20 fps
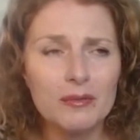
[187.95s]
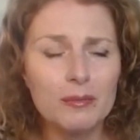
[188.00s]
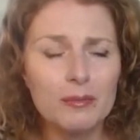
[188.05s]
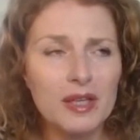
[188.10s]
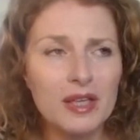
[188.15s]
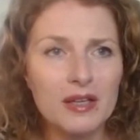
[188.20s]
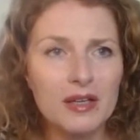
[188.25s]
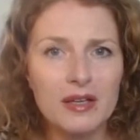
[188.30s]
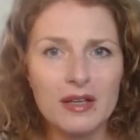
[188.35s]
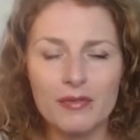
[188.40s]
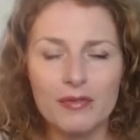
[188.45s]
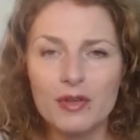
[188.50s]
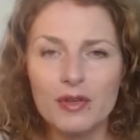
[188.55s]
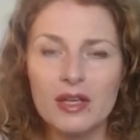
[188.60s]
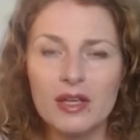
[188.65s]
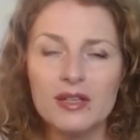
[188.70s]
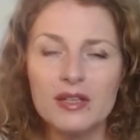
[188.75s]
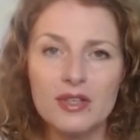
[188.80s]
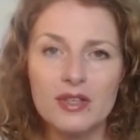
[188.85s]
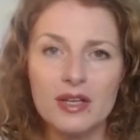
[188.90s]
being
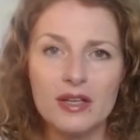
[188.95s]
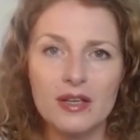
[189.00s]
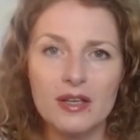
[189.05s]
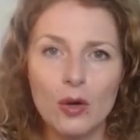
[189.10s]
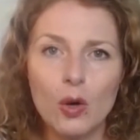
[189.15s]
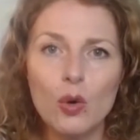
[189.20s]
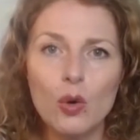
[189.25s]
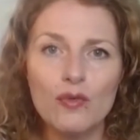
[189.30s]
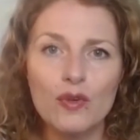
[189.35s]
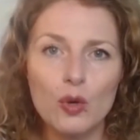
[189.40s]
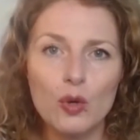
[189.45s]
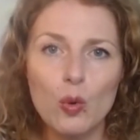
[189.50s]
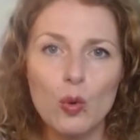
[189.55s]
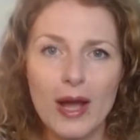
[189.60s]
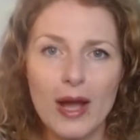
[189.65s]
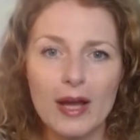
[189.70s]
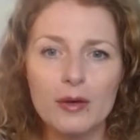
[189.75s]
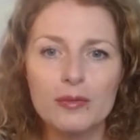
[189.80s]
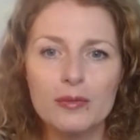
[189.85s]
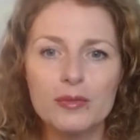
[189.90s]
easily
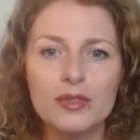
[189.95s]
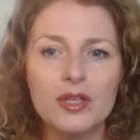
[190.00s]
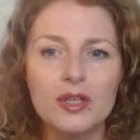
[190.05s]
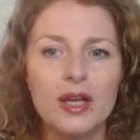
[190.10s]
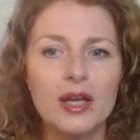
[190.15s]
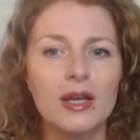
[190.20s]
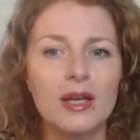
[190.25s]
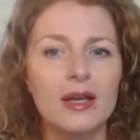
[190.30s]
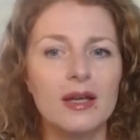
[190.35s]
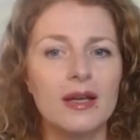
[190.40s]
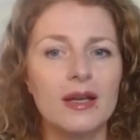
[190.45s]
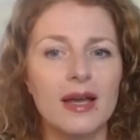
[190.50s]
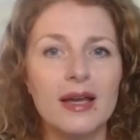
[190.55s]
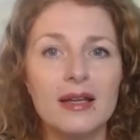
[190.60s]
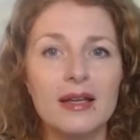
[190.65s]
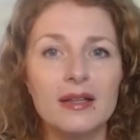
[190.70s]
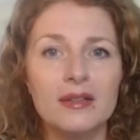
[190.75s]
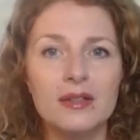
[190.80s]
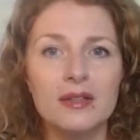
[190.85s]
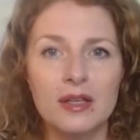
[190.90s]
overwhelmed,
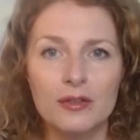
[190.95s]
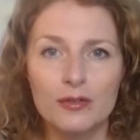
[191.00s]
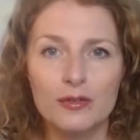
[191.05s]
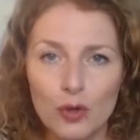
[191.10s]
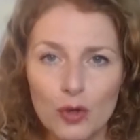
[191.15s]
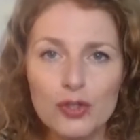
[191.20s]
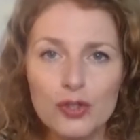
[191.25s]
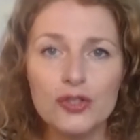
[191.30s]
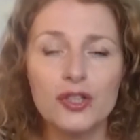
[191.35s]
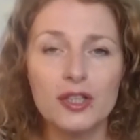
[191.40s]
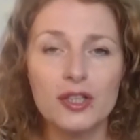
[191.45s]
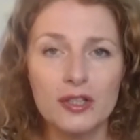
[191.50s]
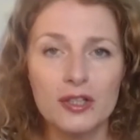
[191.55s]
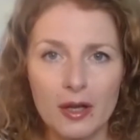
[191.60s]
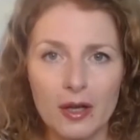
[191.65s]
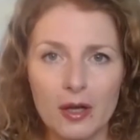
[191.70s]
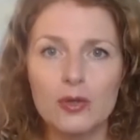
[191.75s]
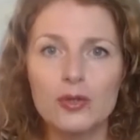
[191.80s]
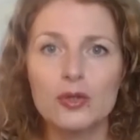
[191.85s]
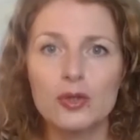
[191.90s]
and
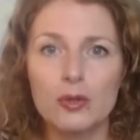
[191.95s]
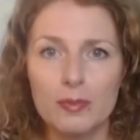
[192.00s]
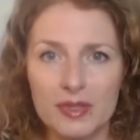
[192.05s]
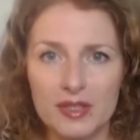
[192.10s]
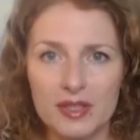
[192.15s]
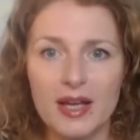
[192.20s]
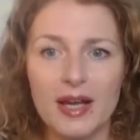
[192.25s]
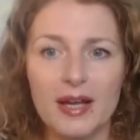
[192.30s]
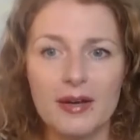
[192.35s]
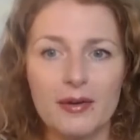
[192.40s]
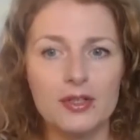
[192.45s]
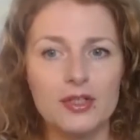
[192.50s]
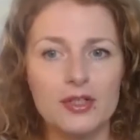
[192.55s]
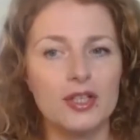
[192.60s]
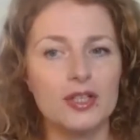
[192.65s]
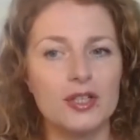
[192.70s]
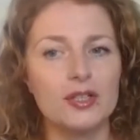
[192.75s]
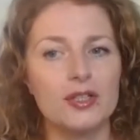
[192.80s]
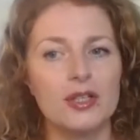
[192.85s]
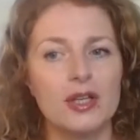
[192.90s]
unfortunately also
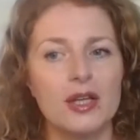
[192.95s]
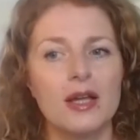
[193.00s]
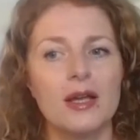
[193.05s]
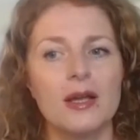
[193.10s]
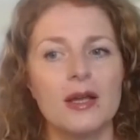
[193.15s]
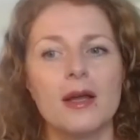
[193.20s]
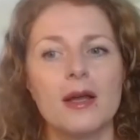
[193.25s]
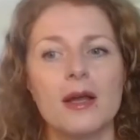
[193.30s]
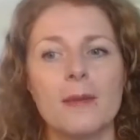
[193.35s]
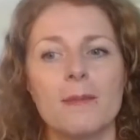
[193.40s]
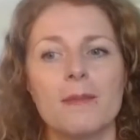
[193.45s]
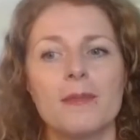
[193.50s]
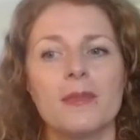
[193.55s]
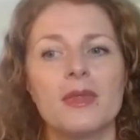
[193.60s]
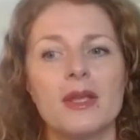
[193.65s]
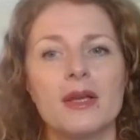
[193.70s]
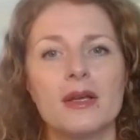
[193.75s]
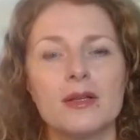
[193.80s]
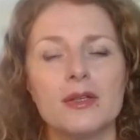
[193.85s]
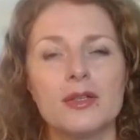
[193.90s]
miscarriages.
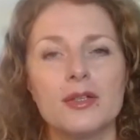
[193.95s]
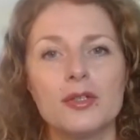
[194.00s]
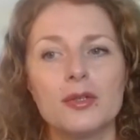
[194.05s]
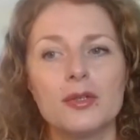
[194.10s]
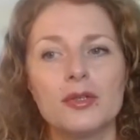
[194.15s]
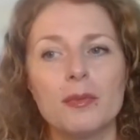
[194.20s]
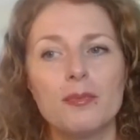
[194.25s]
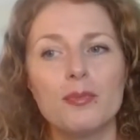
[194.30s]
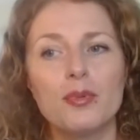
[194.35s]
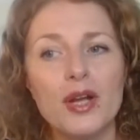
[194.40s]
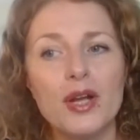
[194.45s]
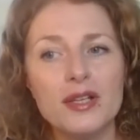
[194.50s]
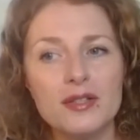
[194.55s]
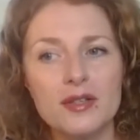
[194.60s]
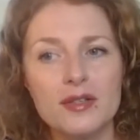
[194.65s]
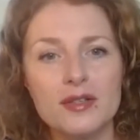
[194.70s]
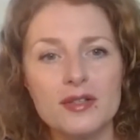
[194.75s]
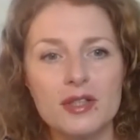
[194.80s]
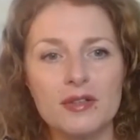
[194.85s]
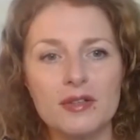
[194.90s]
So the
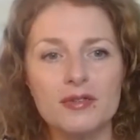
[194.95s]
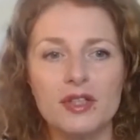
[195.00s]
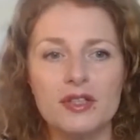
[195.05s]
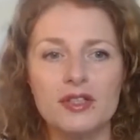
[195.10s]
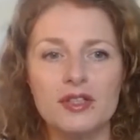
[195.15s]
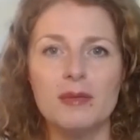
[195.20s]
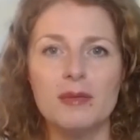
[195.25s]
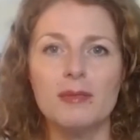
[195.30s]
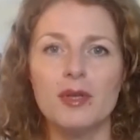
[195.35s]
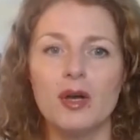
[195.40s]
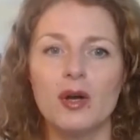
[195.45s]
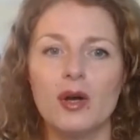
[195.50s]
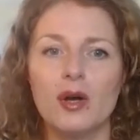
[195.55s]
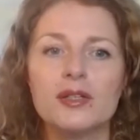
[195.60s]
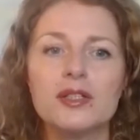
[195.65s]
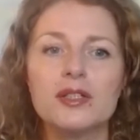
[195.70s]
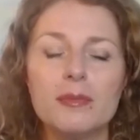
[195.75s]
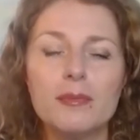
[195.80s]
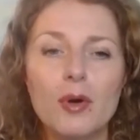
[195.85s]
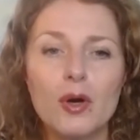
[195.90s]
presence of the TPO
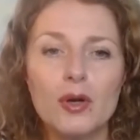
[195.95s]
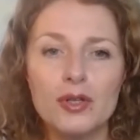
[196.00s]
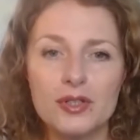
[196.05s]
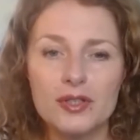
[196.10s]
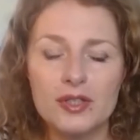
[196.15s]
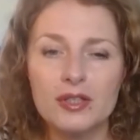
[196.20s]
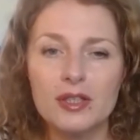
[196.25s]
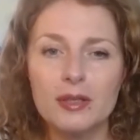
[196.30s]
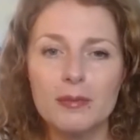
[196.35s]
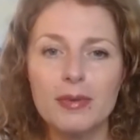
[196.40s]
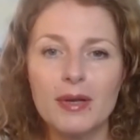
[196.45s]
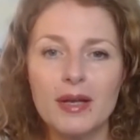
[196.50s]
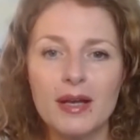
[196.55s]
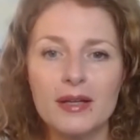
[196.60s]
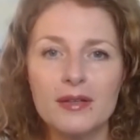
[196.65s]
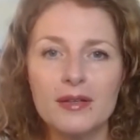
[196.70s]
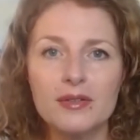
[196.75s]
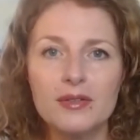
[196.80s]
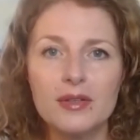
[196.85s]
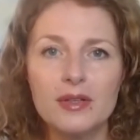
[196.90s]
antibodies in the
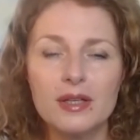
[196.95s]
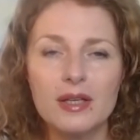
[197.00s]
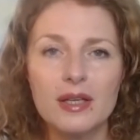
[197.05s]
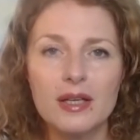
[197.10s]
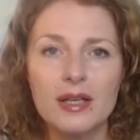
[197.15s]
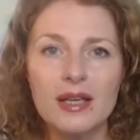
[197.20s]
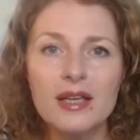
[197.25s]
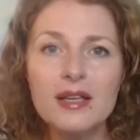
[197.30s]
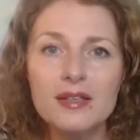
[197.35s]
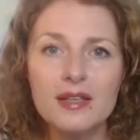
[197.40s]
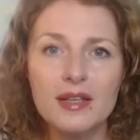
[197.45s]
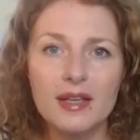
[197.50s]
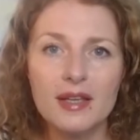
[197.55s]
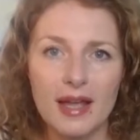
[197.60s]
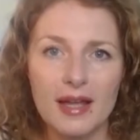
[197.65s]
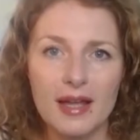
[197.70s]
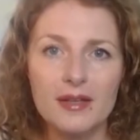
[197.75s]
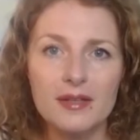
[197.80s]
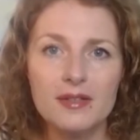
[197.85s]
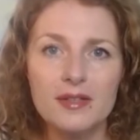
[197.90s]
blood
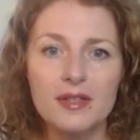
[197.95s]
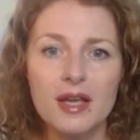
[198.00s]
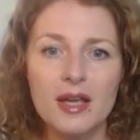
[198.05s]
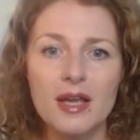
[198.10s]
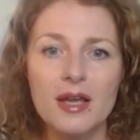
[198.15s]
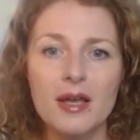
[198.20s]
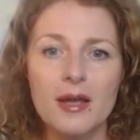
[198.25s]
indicates